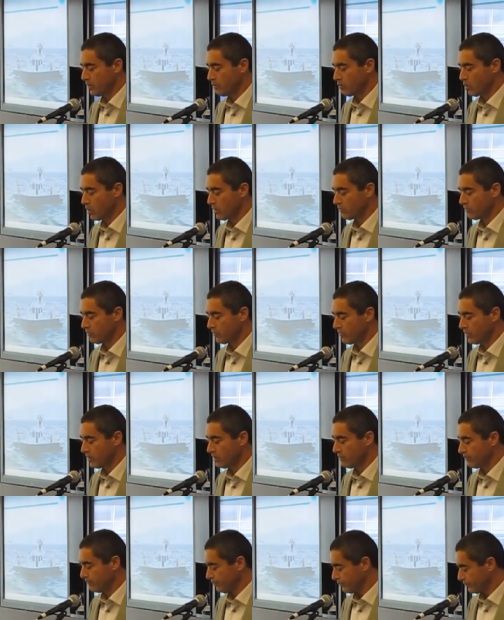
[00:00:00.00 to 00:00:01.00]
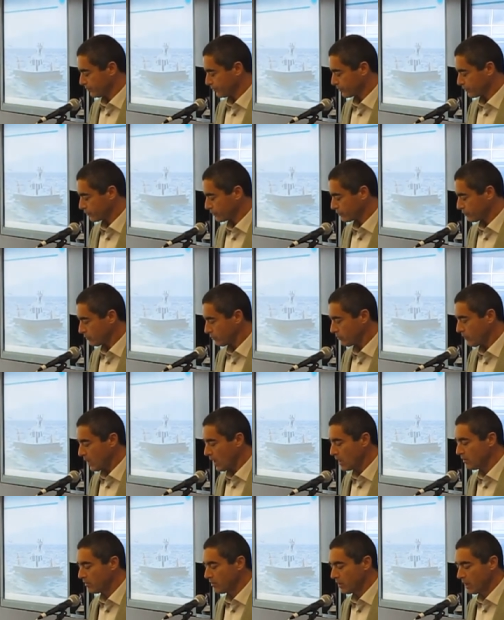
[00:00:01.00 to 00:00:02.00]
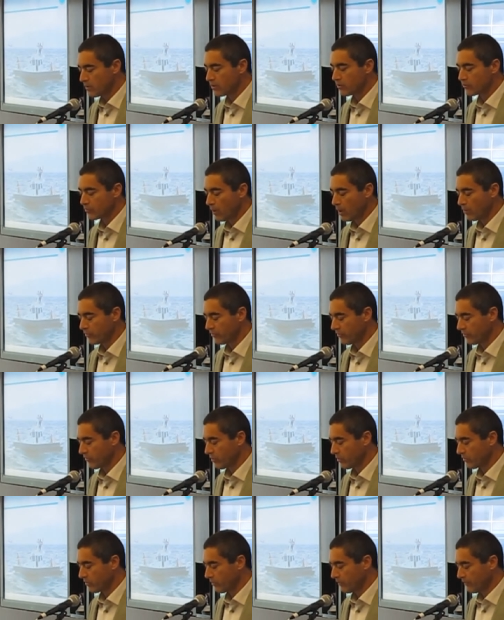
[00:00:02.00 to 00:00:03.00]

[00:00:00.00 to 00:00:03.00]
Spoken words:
more interested in small systems.